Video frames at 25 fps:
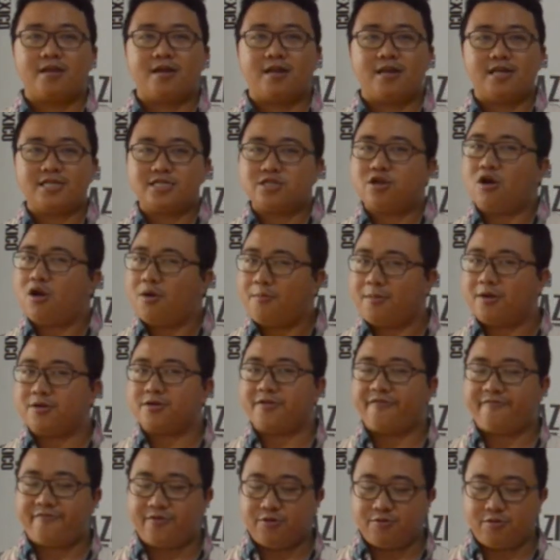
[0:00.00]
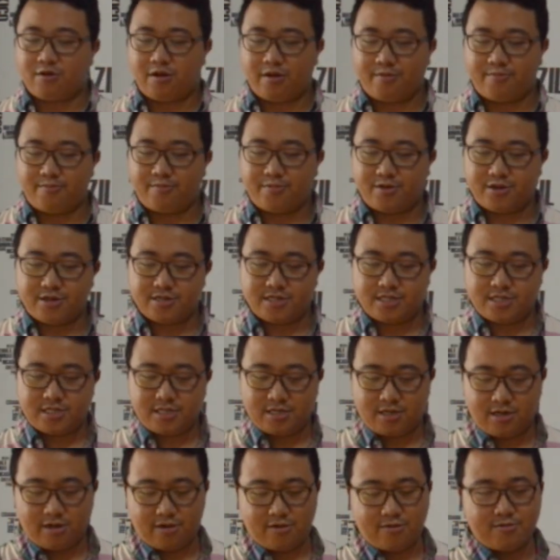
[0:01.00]
let's talk about a few
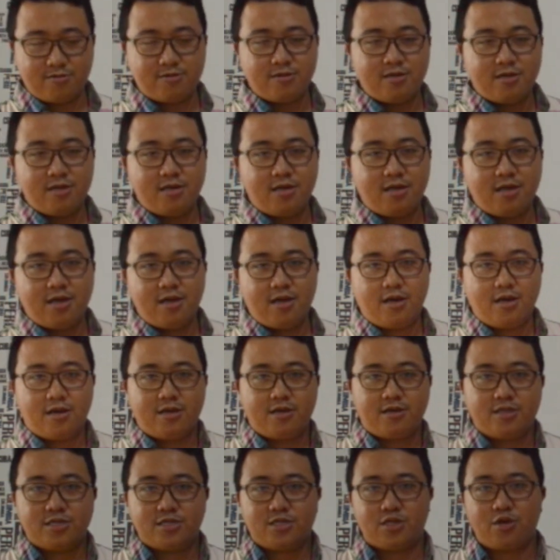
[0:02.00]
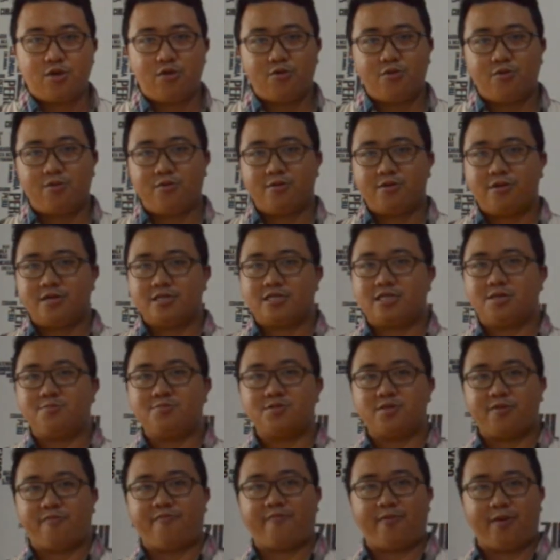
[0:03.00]
numbers. So in
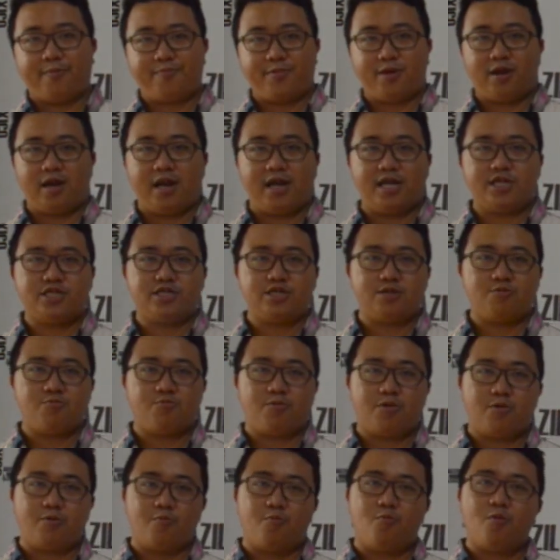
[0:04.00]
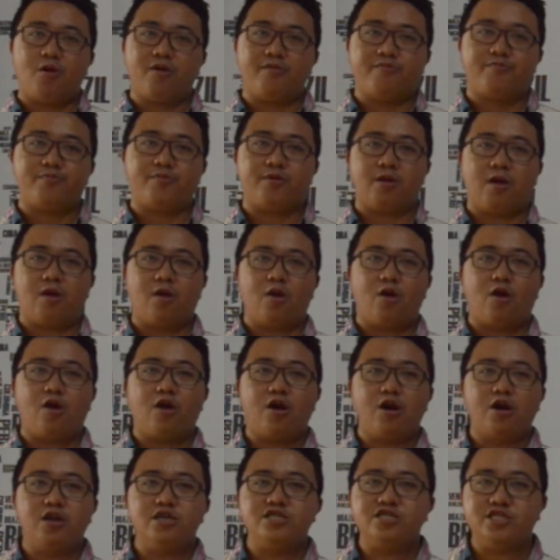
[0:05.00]
terms of population, we're one of the
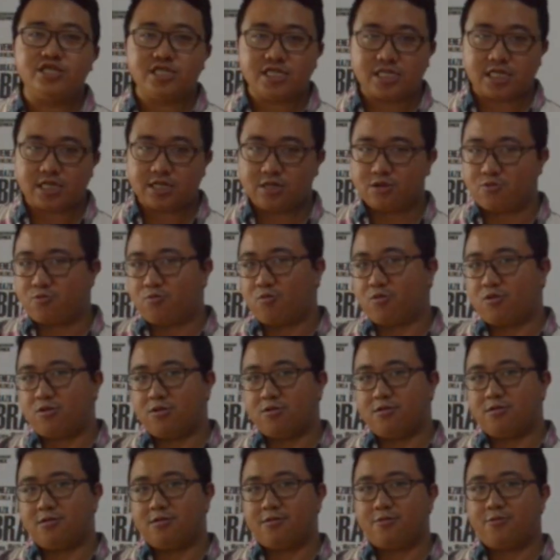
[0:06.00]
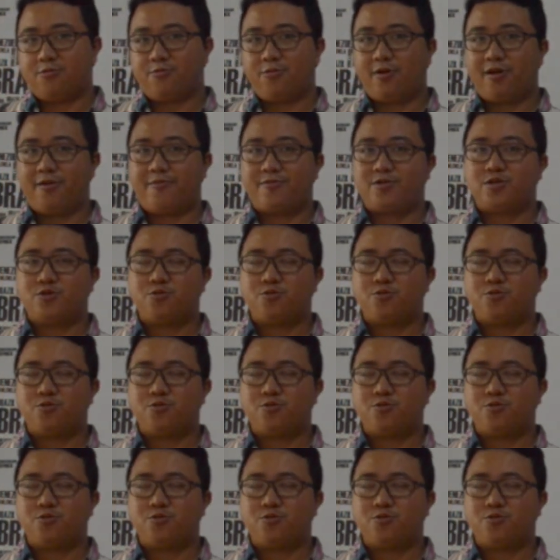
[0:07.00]
largest in the world. We have